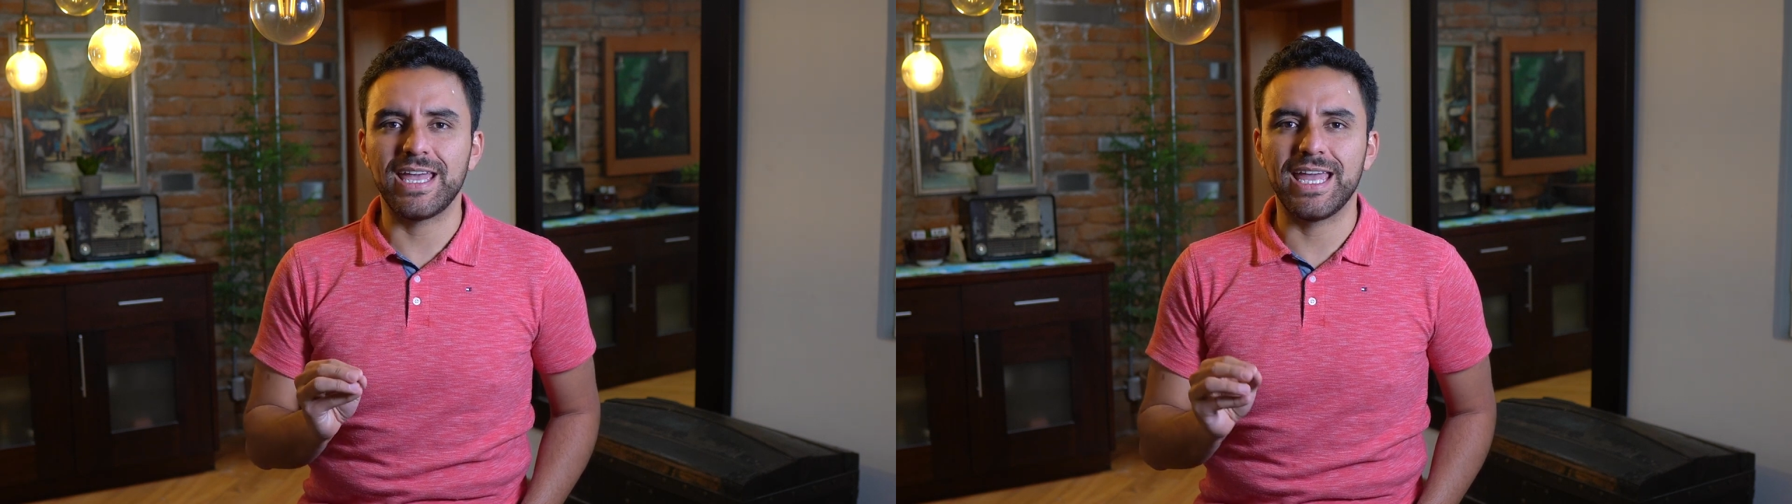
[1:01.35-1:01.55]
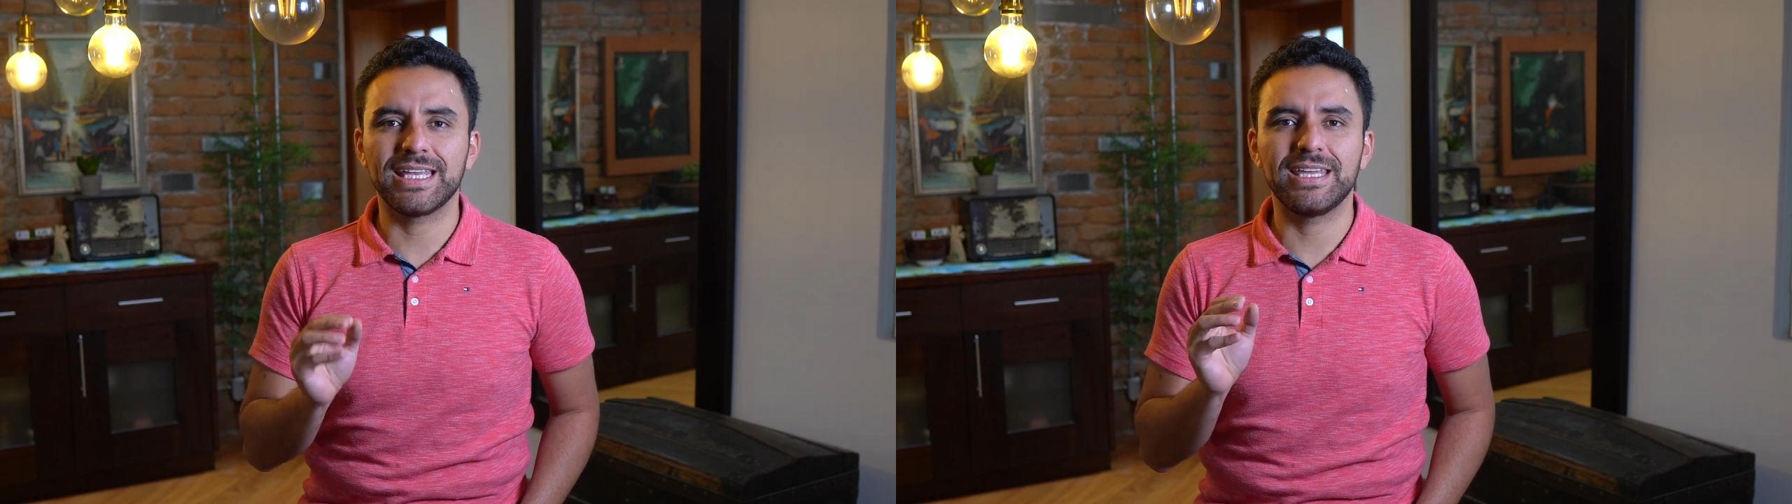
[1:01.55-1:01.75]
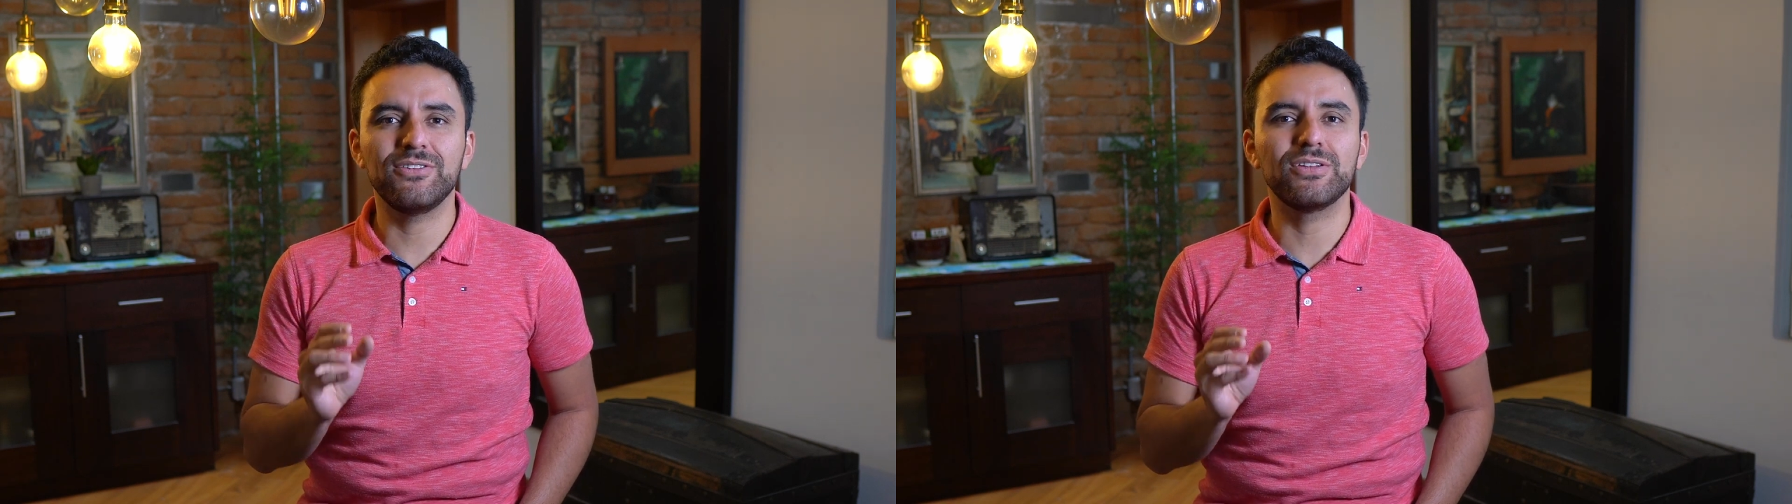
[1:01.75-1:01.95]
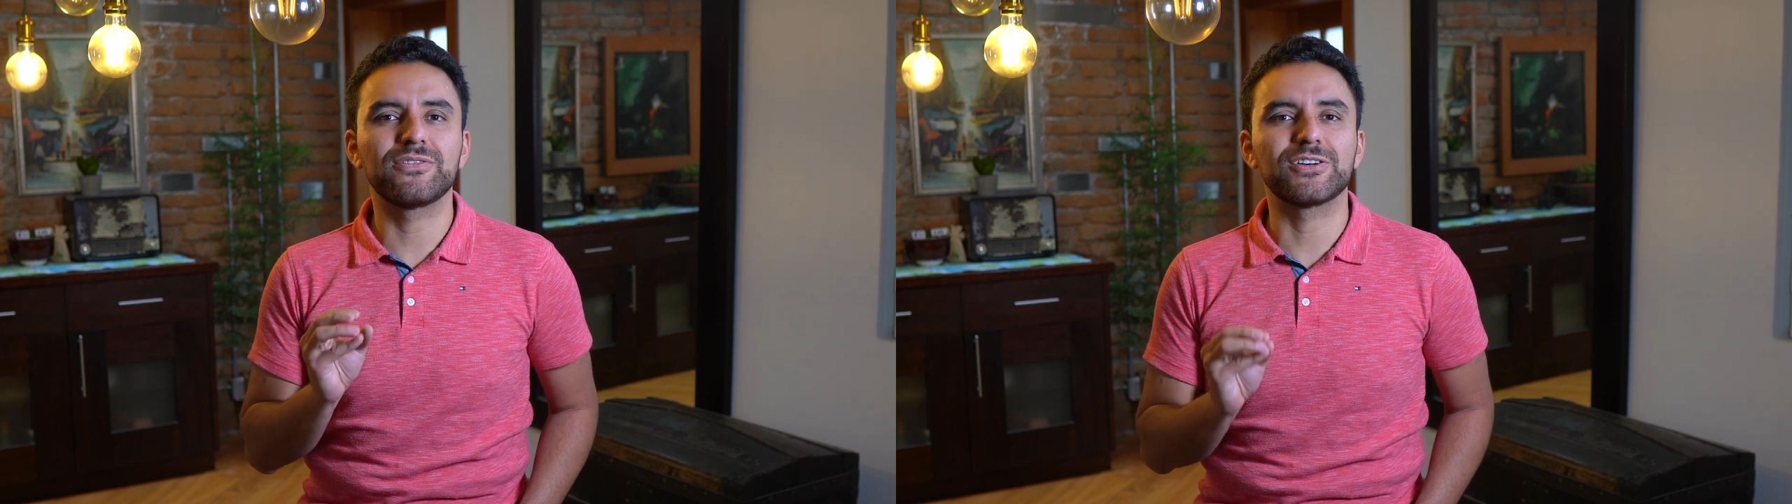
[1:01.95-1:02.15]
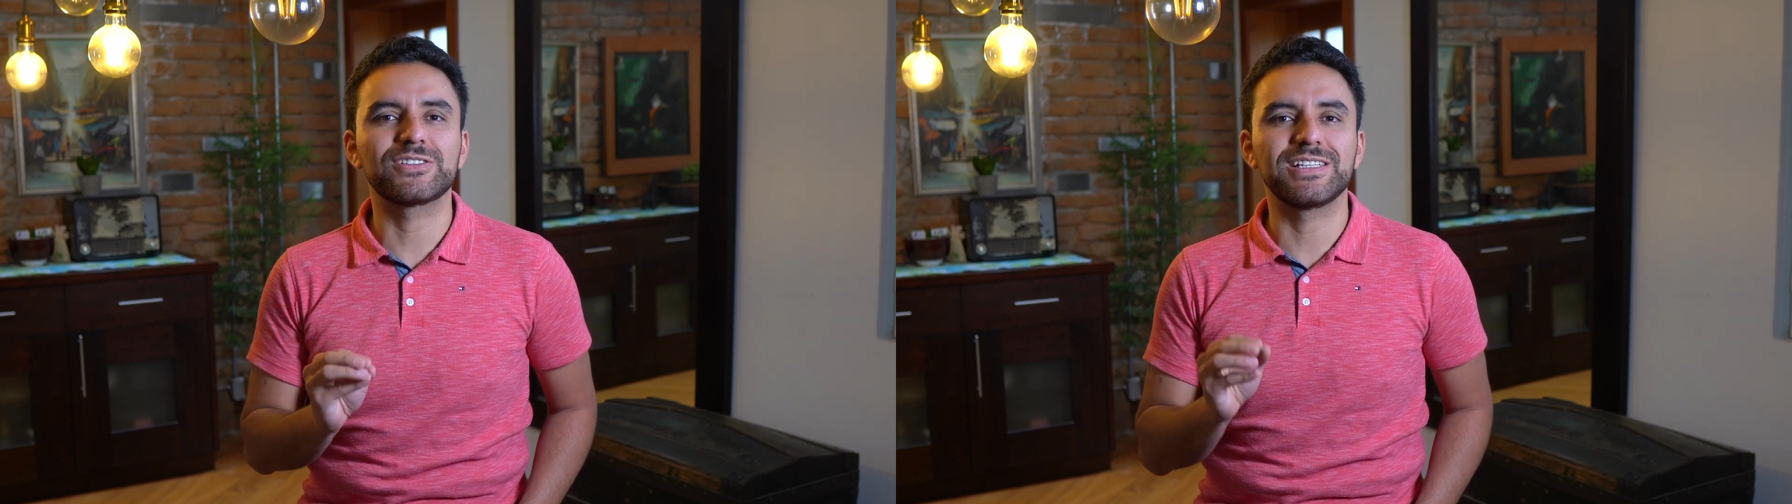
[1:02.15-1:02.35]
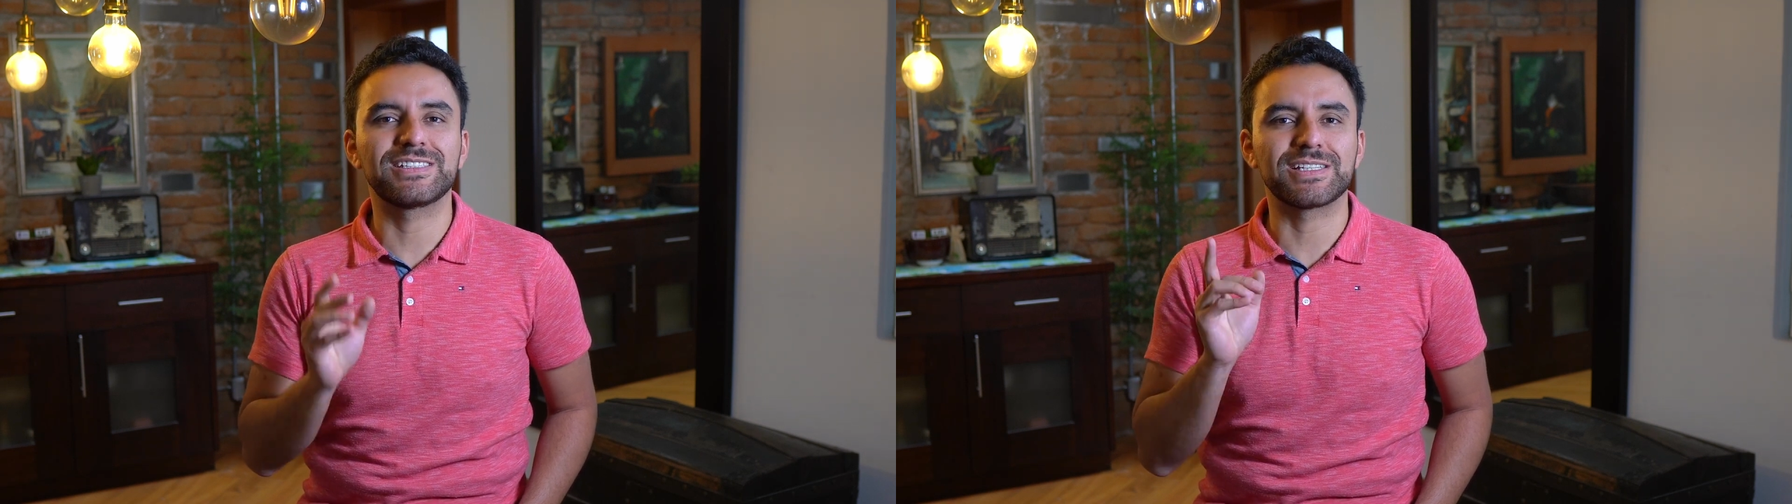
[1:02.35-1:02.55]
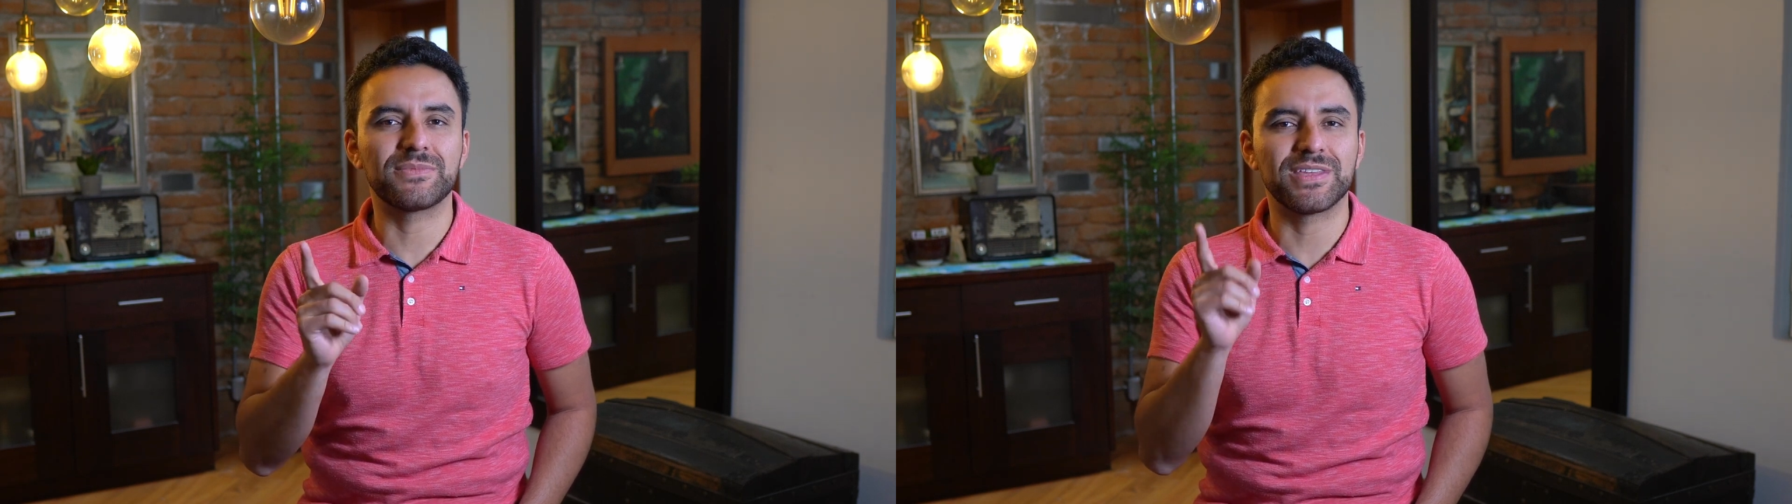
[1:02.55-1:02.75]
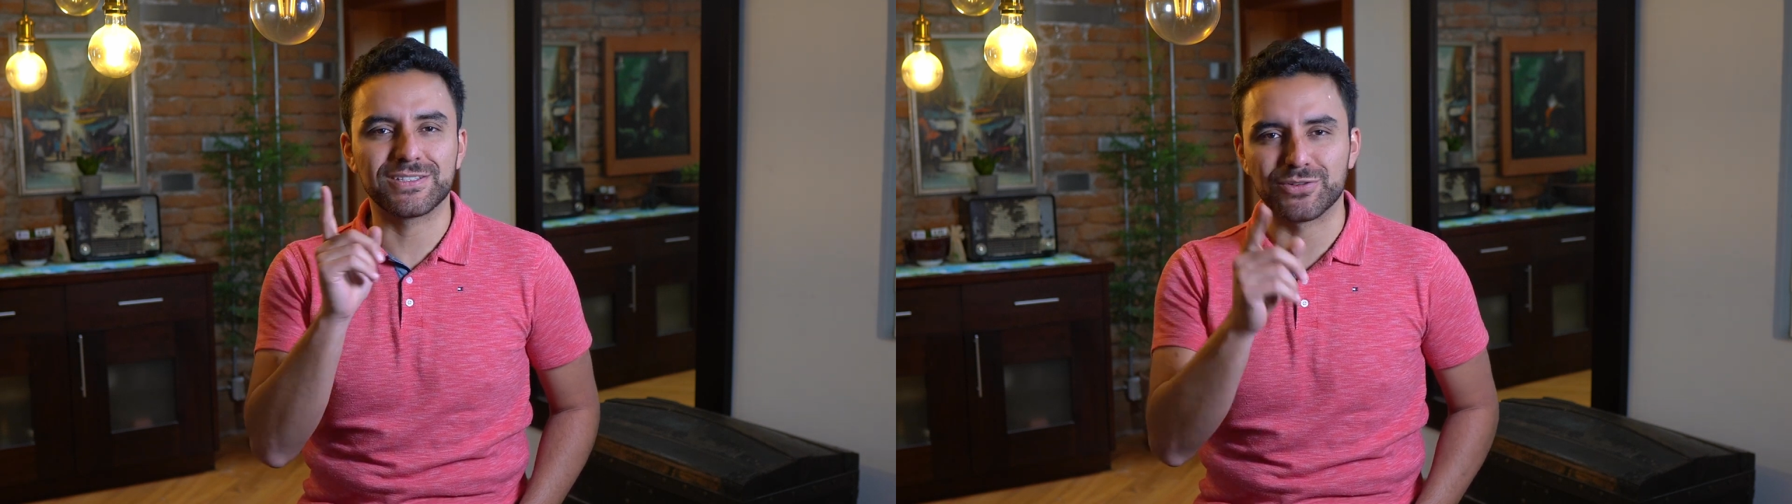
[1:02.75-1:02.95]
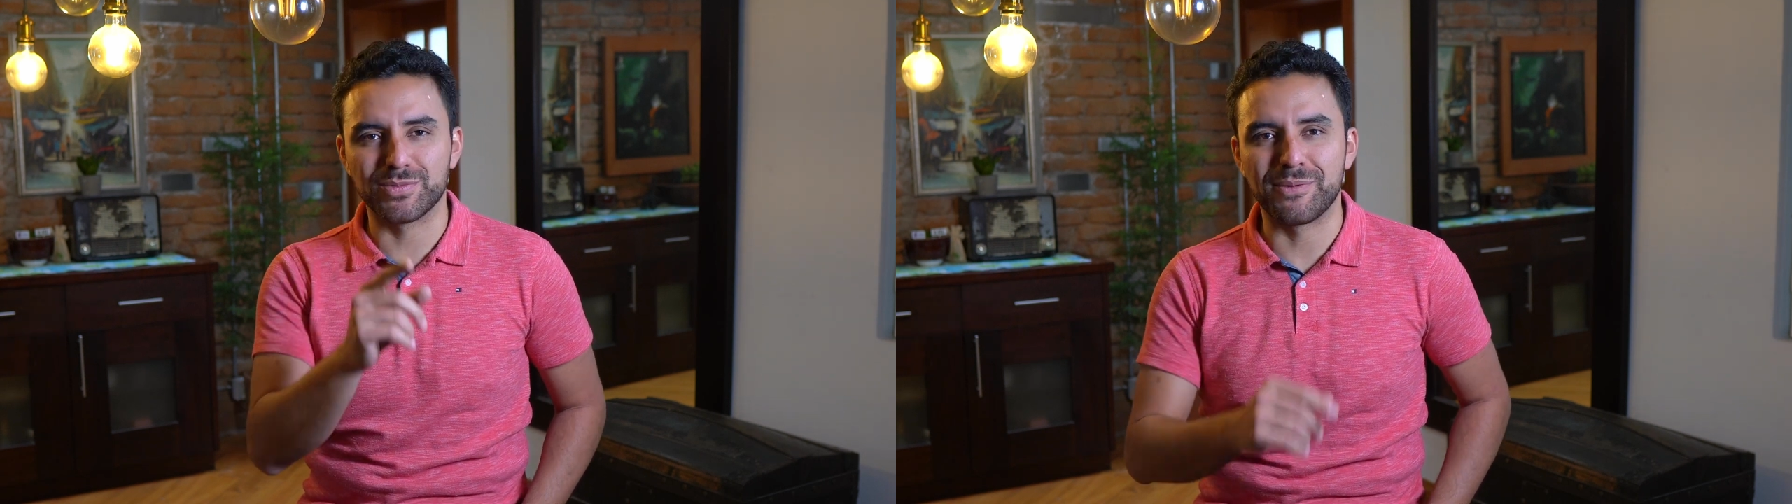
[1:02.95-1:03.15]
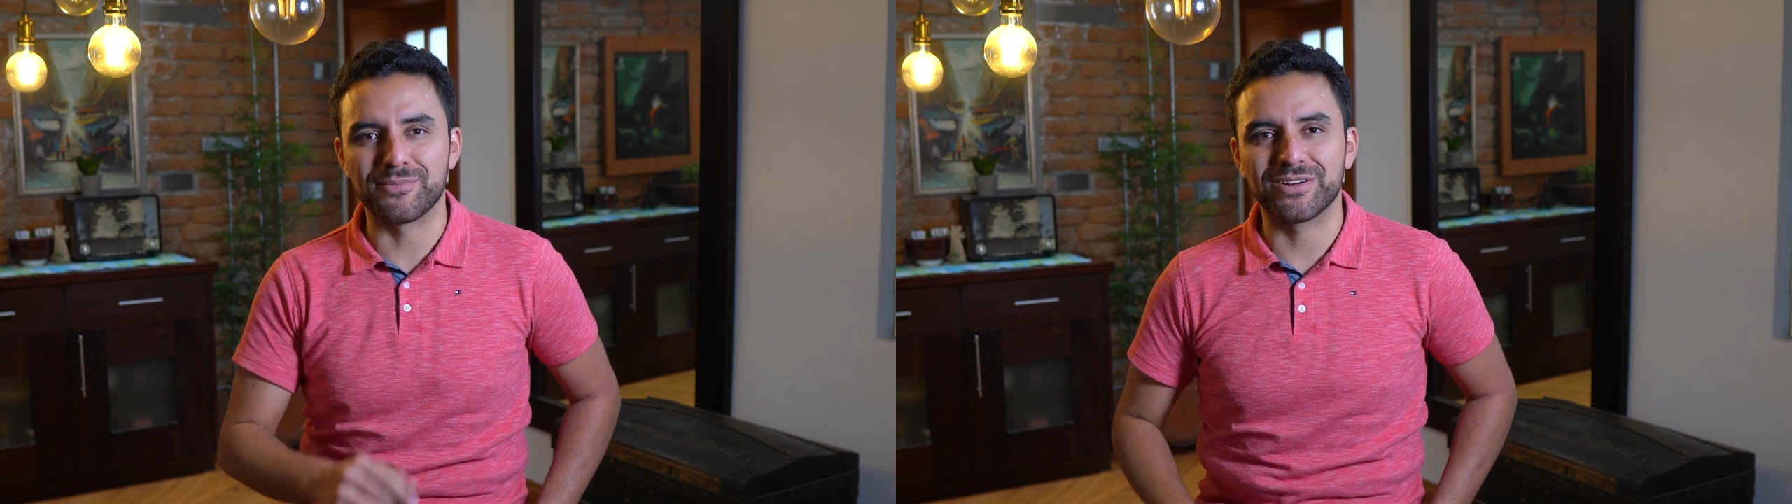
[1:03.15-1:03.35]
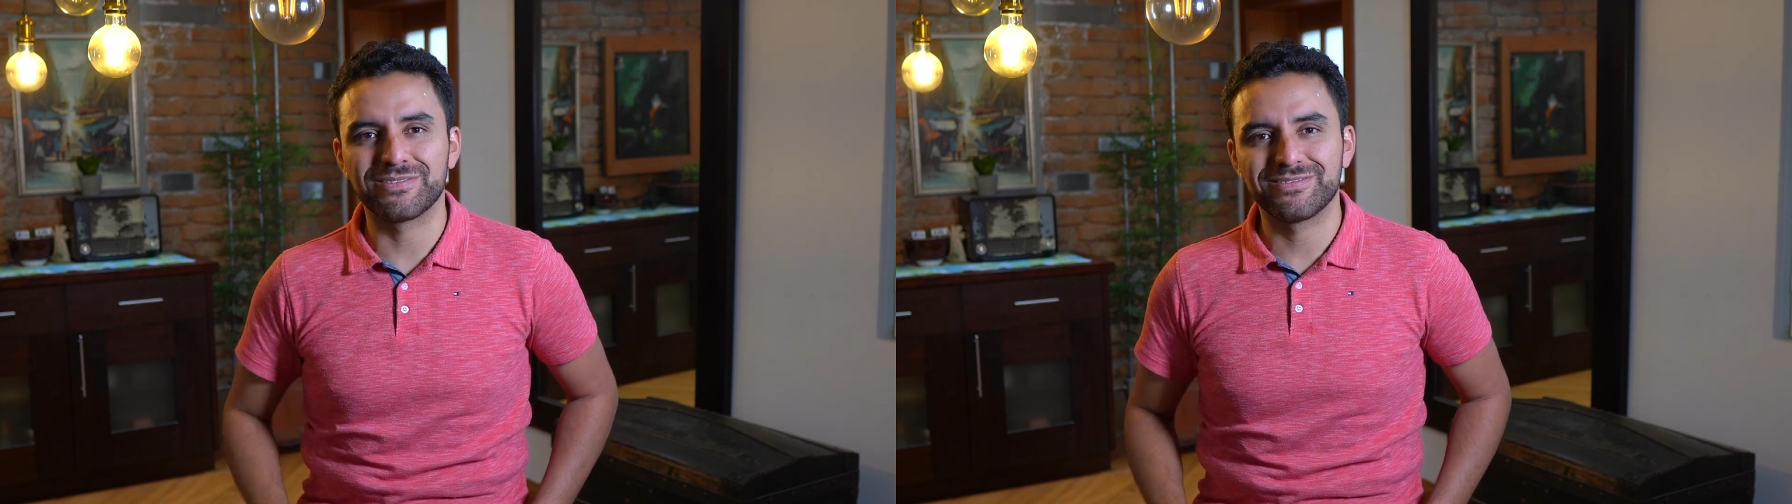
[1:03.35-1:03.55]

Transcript: and give university something to remember.